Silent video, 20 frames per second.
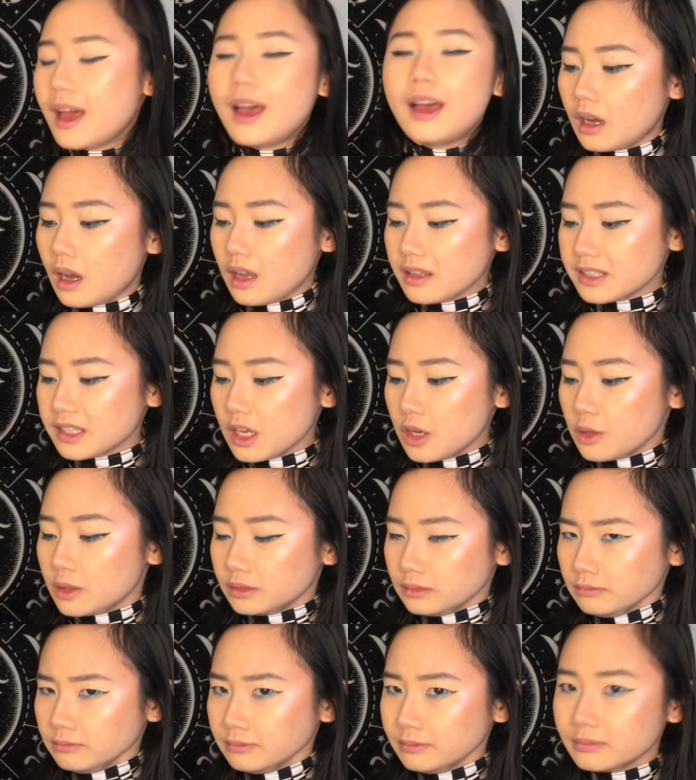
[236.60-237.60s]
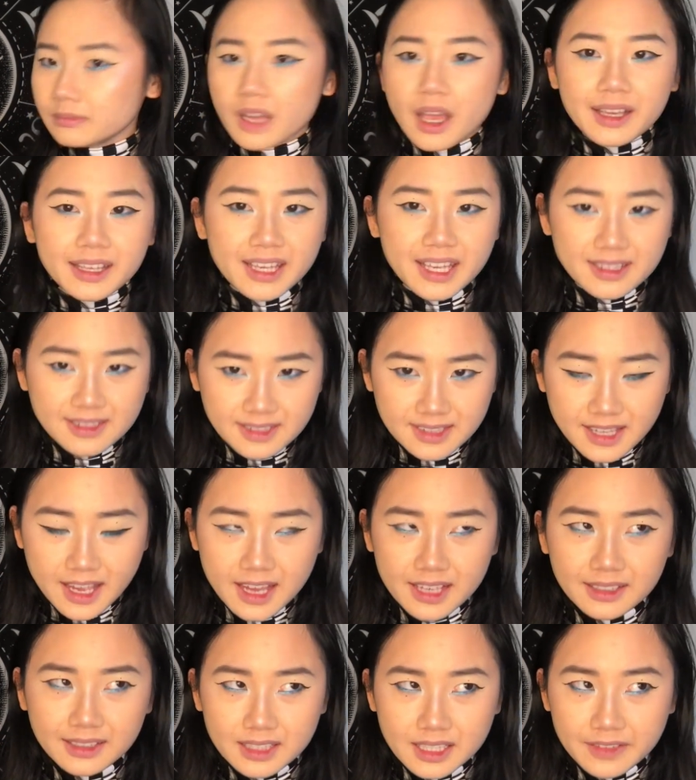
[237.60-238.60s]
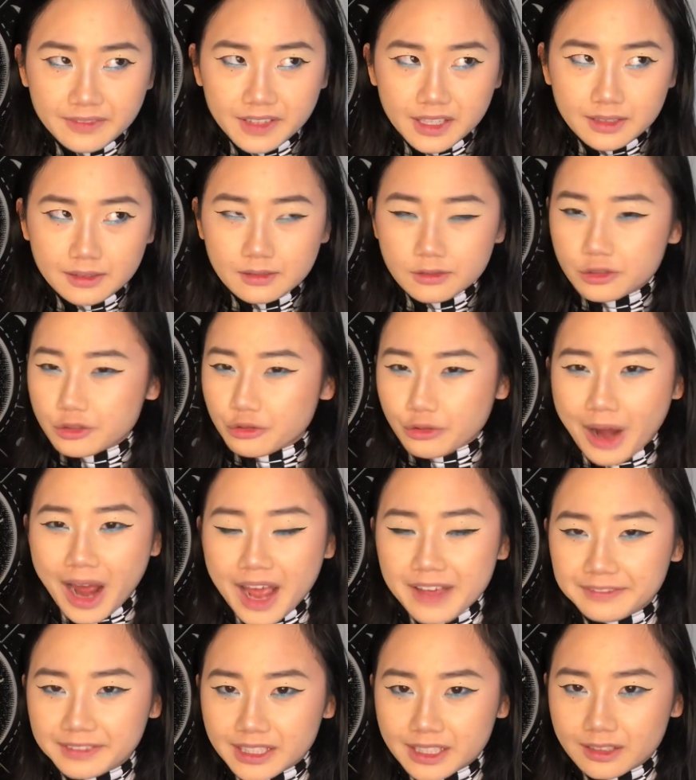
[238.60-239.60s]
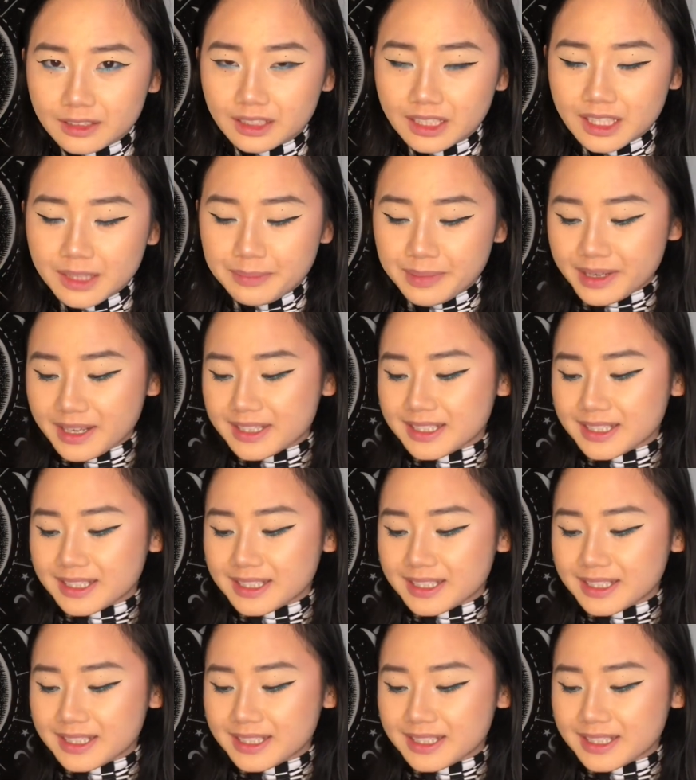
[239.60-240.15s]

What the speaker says: Also, can Zayn even drive legally? Because